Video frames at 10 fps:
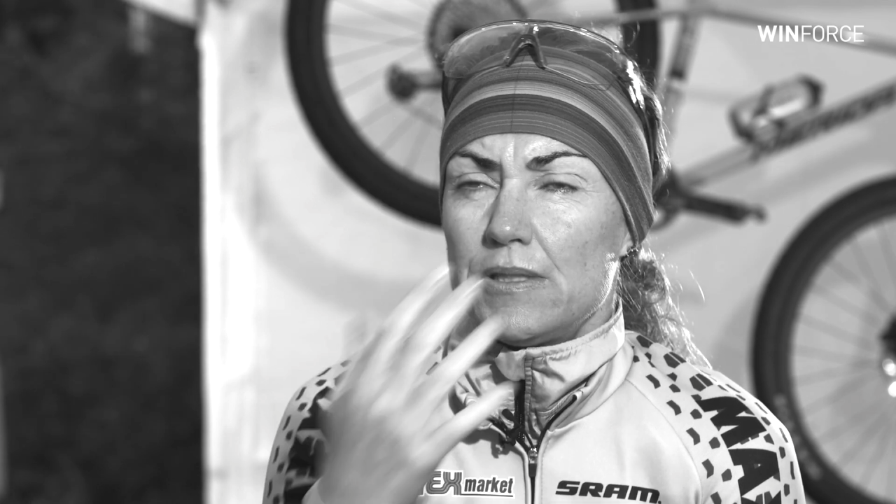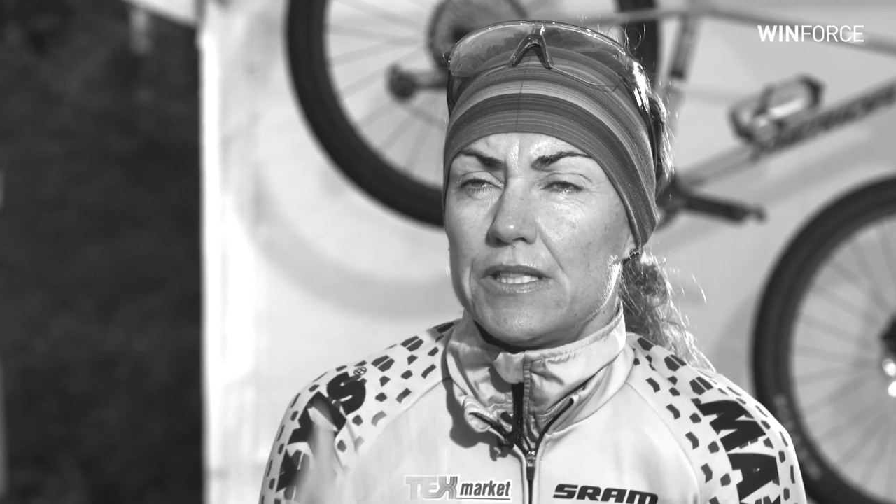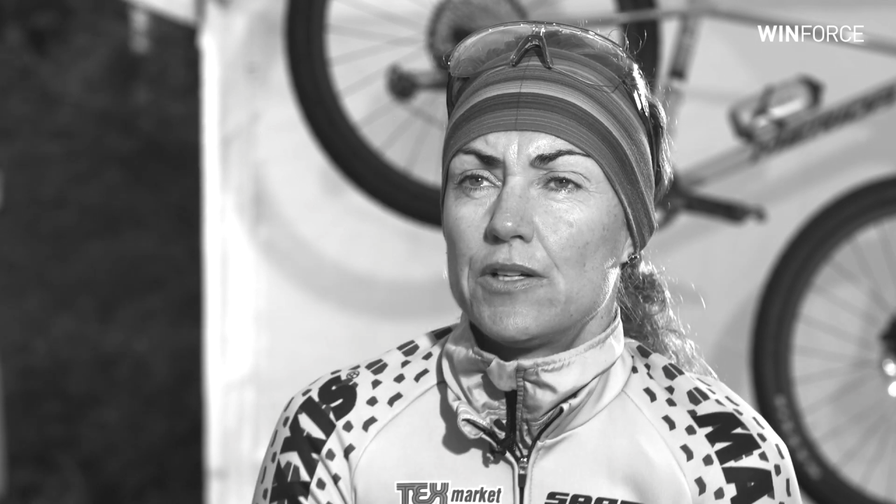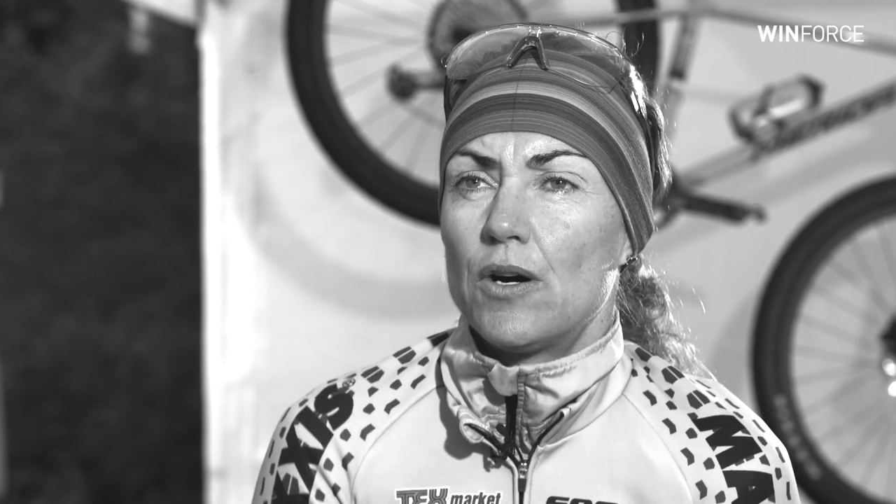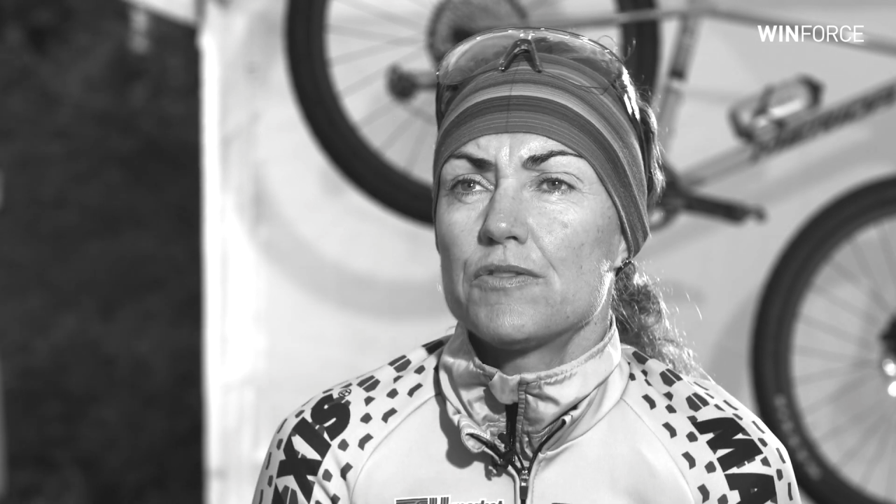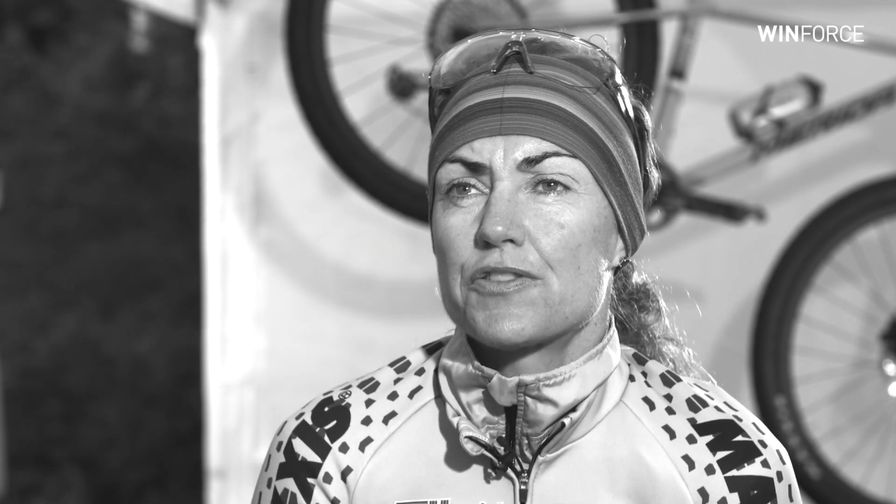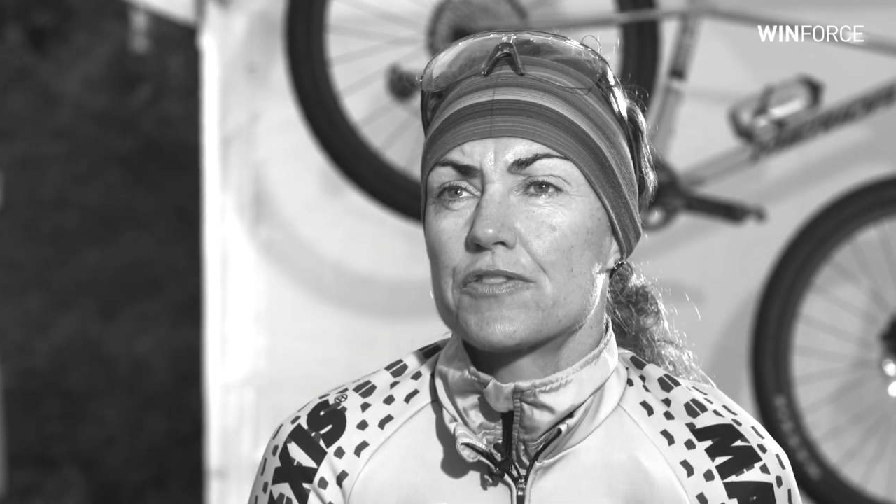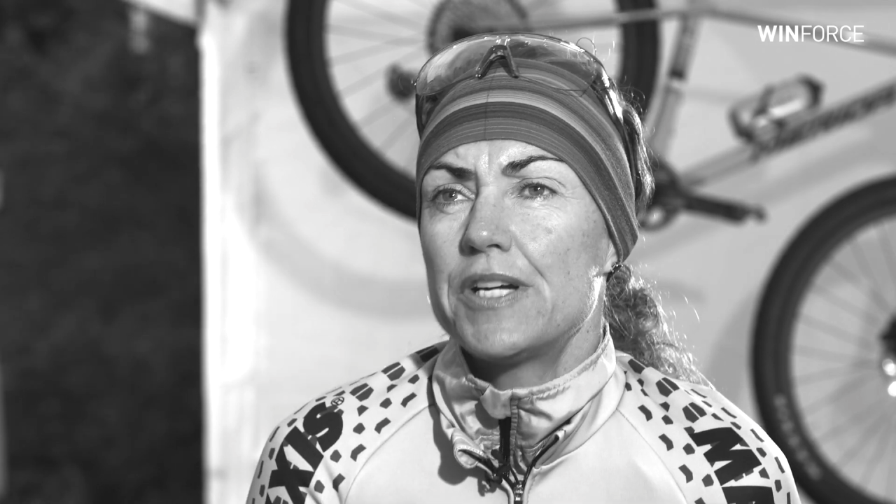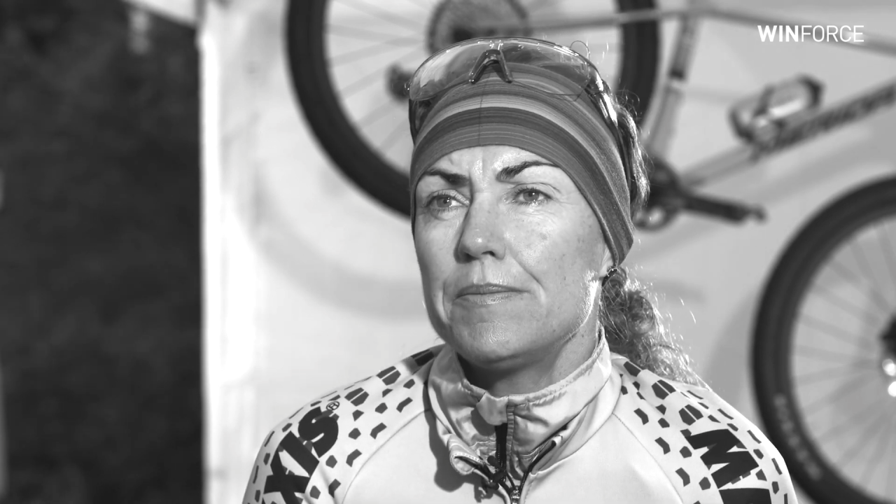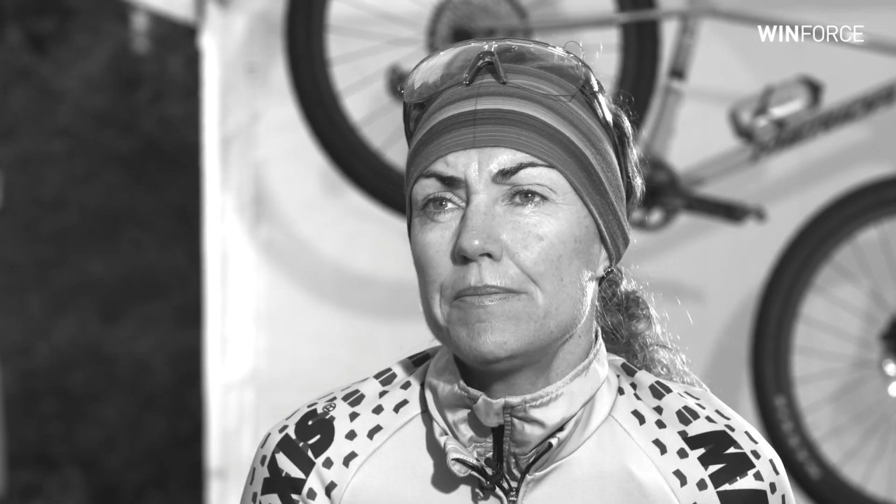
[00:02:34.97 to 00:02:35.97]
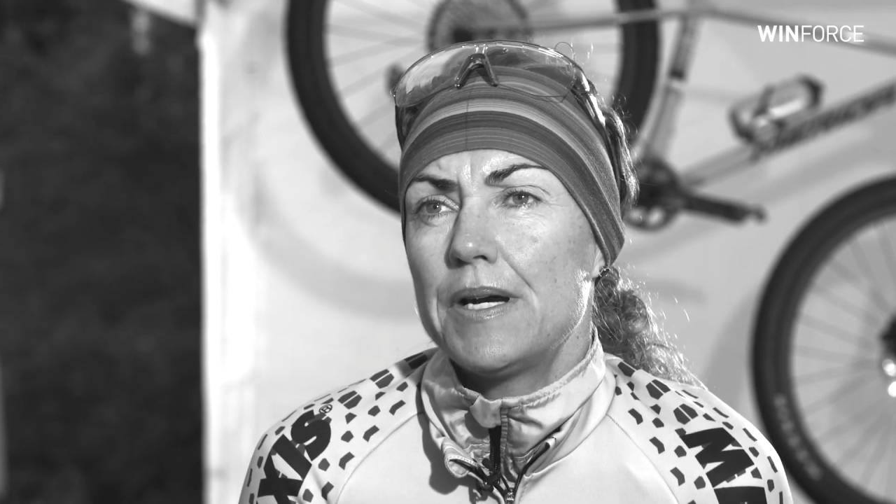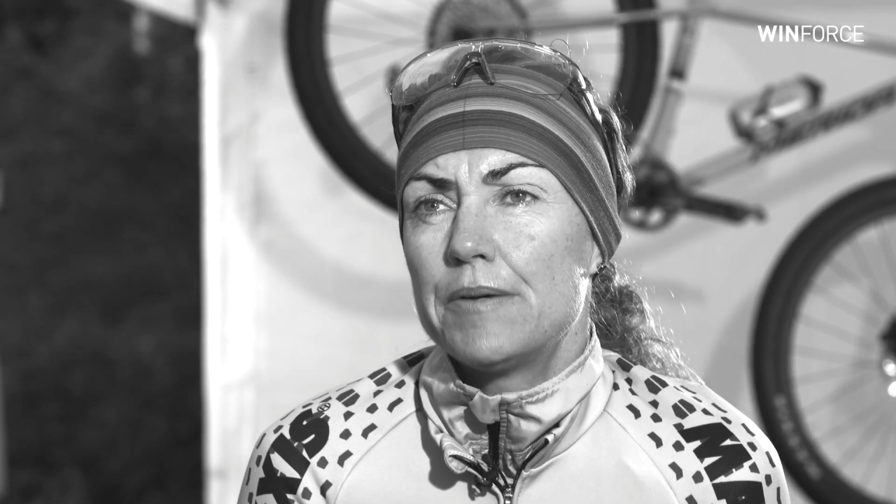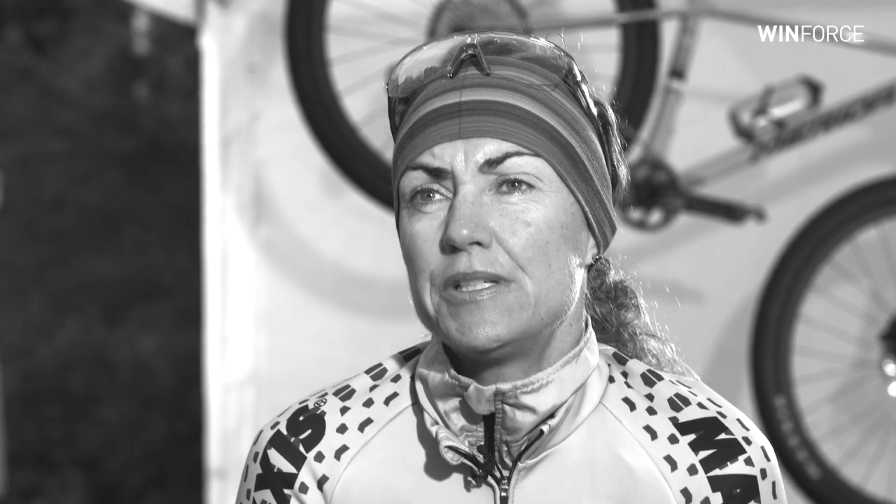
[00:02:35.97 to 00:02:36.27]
with the Gulf Stream,